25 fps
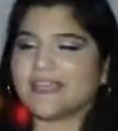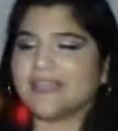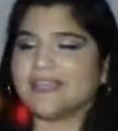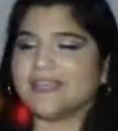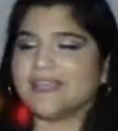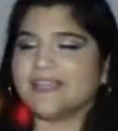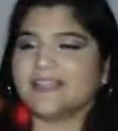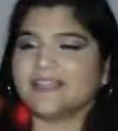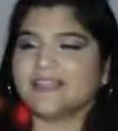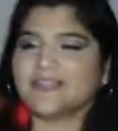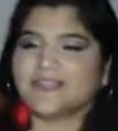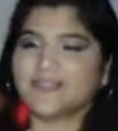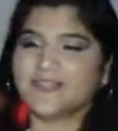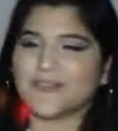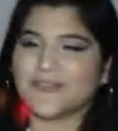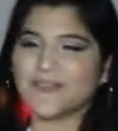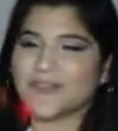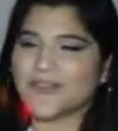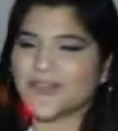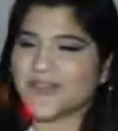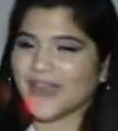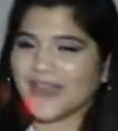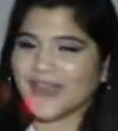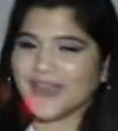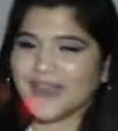So
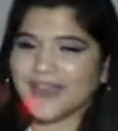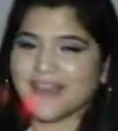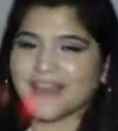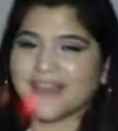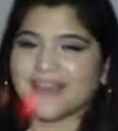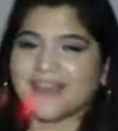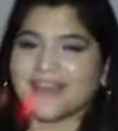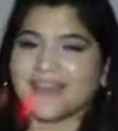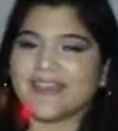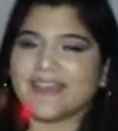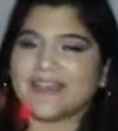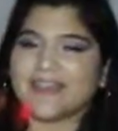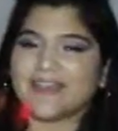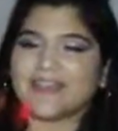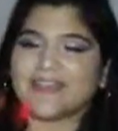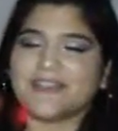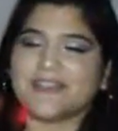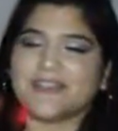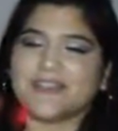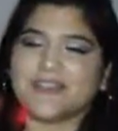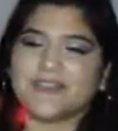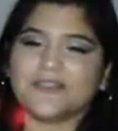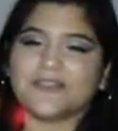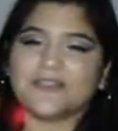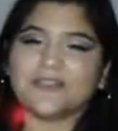yeah,
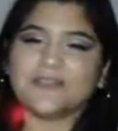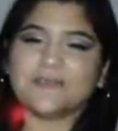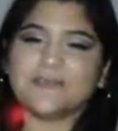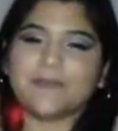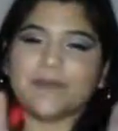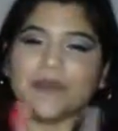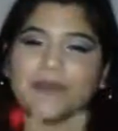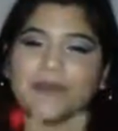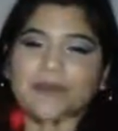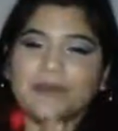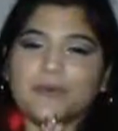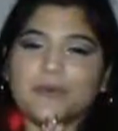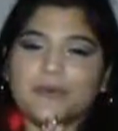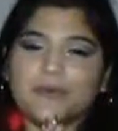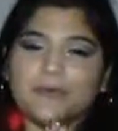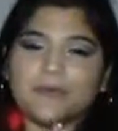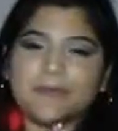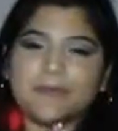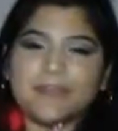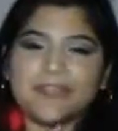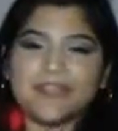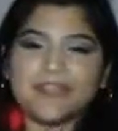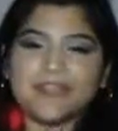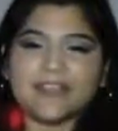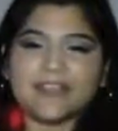just bear with me,
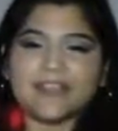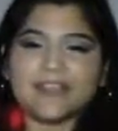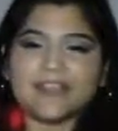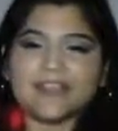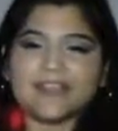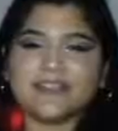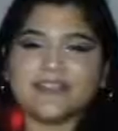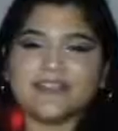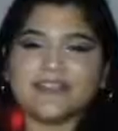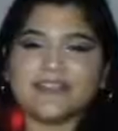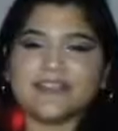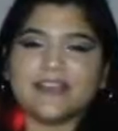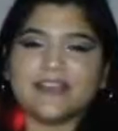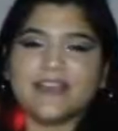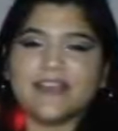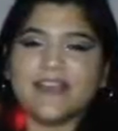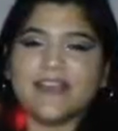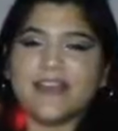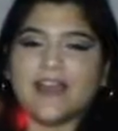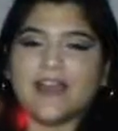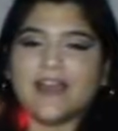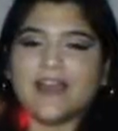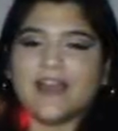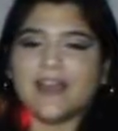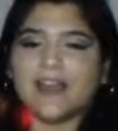
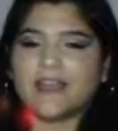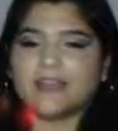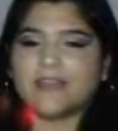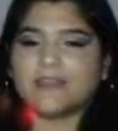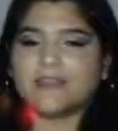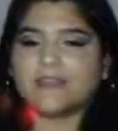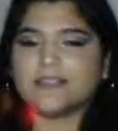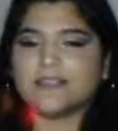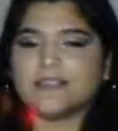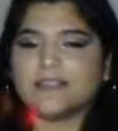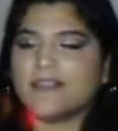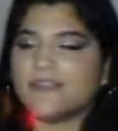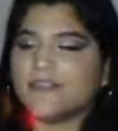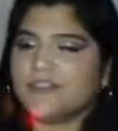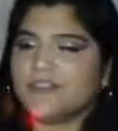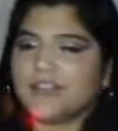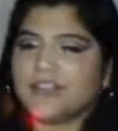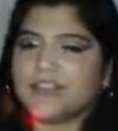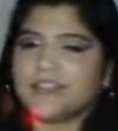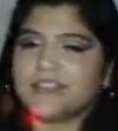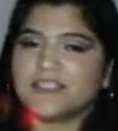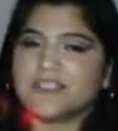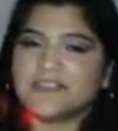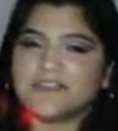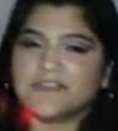and have a lot of
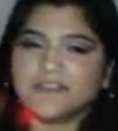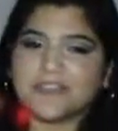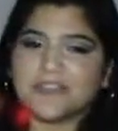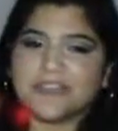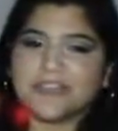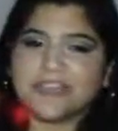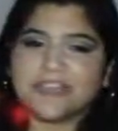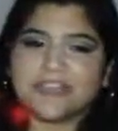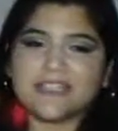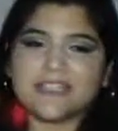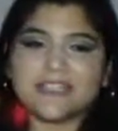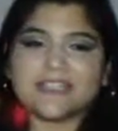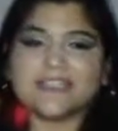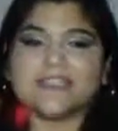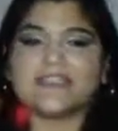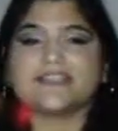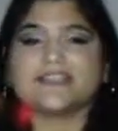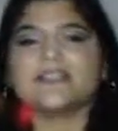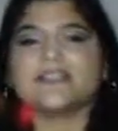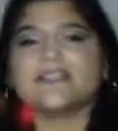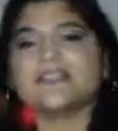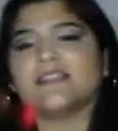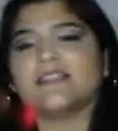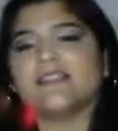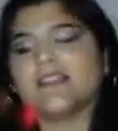different ideas
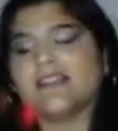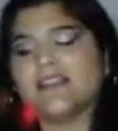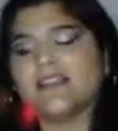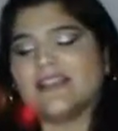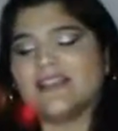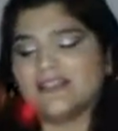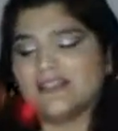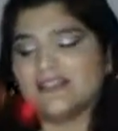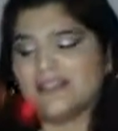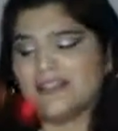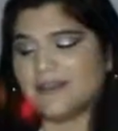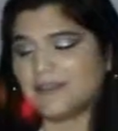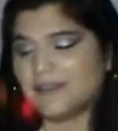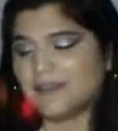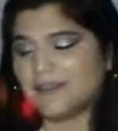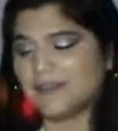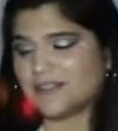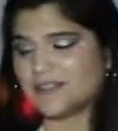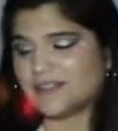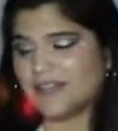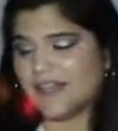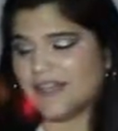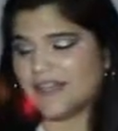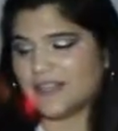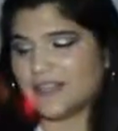that I'm
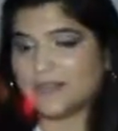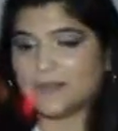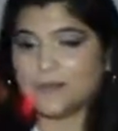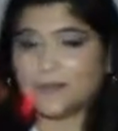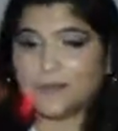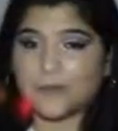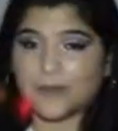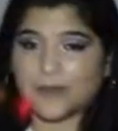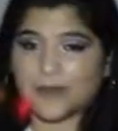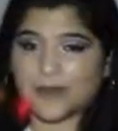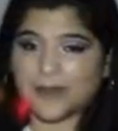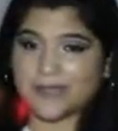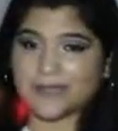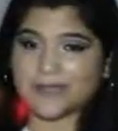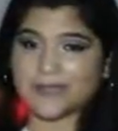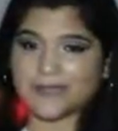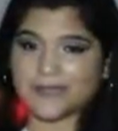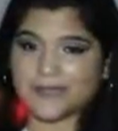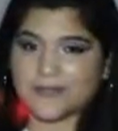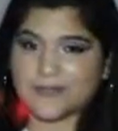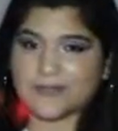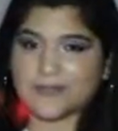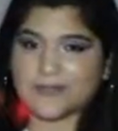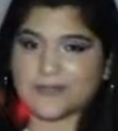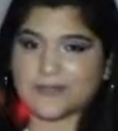excited to bring
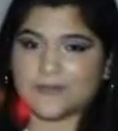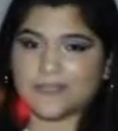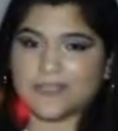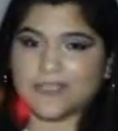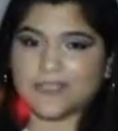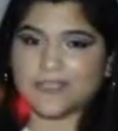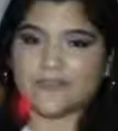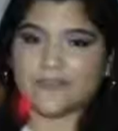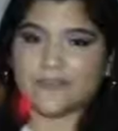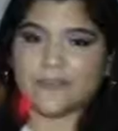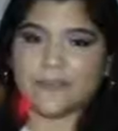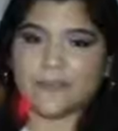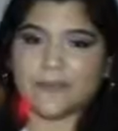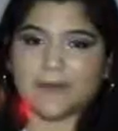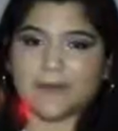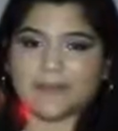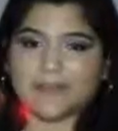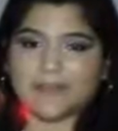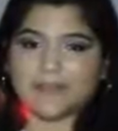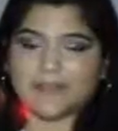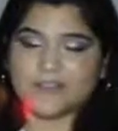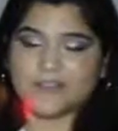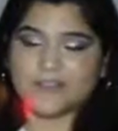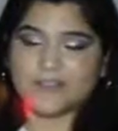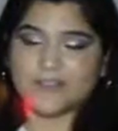soon to everybody and
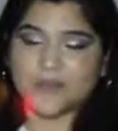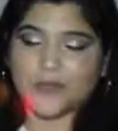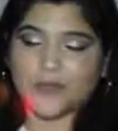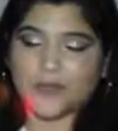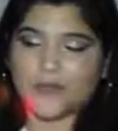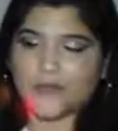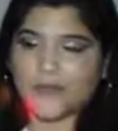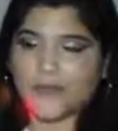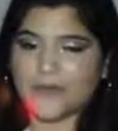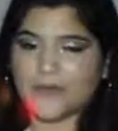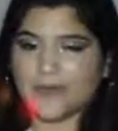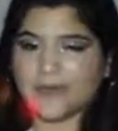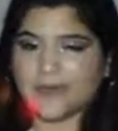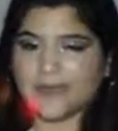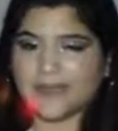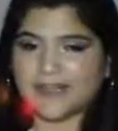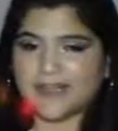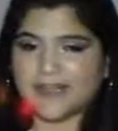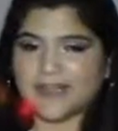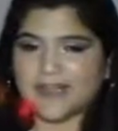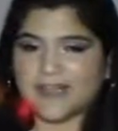show everybody.